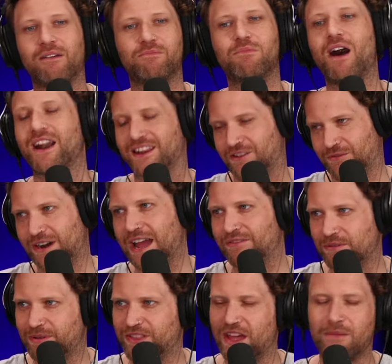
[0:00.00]
money or
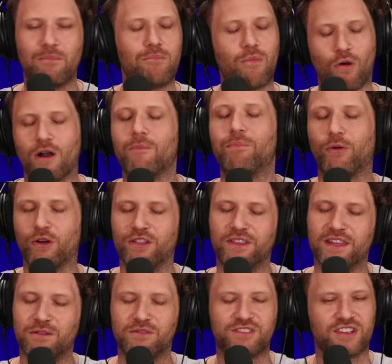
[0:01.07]
whatever, but then more
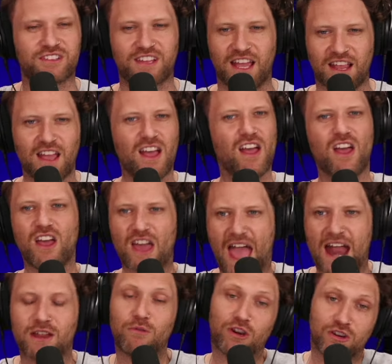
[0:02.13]
importantly, it was just like
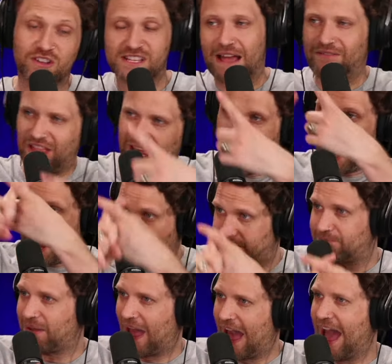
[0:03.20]
anyone who doesn't have like an
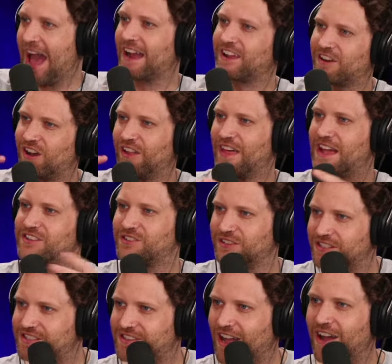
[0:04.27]
8-pack and all that
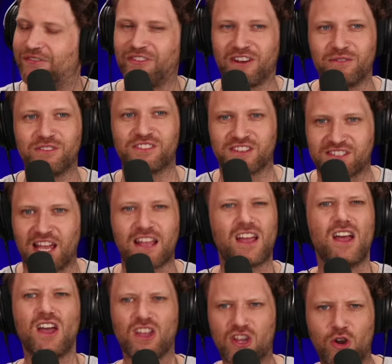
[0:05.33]
sort of stuff. And it was just like,
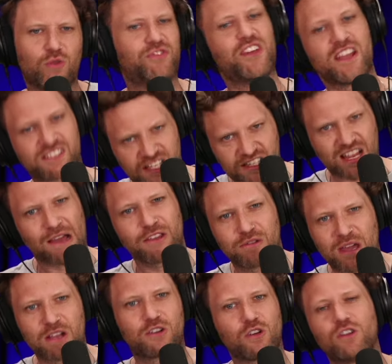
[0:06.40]
you know, this is how you
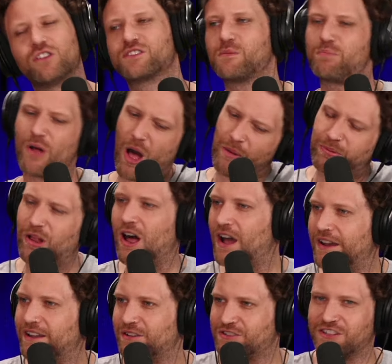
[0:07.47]
get girls and blah,
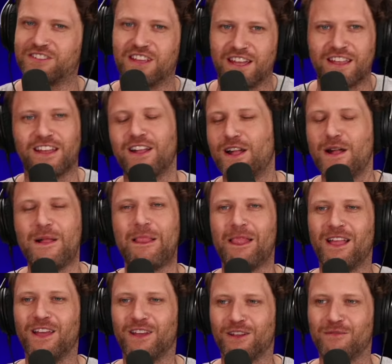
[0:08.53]
blah. And I was just like,
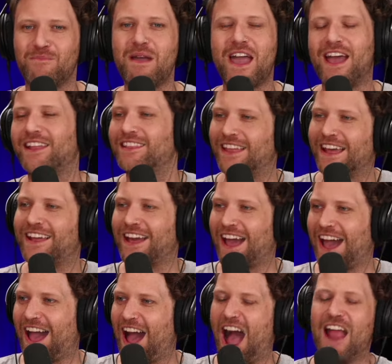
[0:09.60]
man, like,
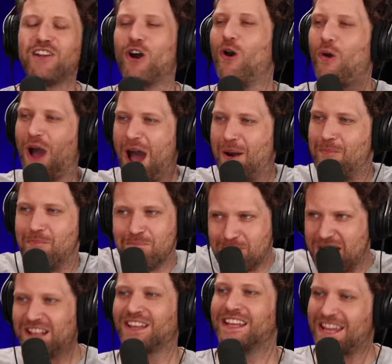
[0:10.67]
I know a
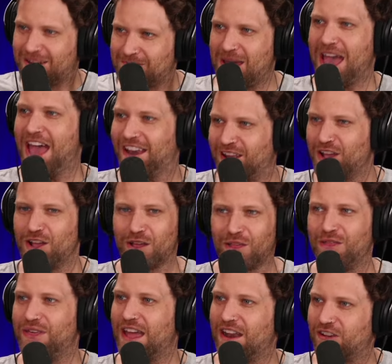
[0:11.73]
million men
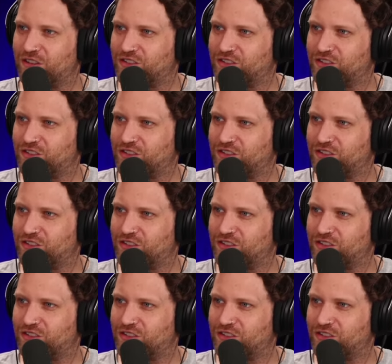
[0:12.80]
that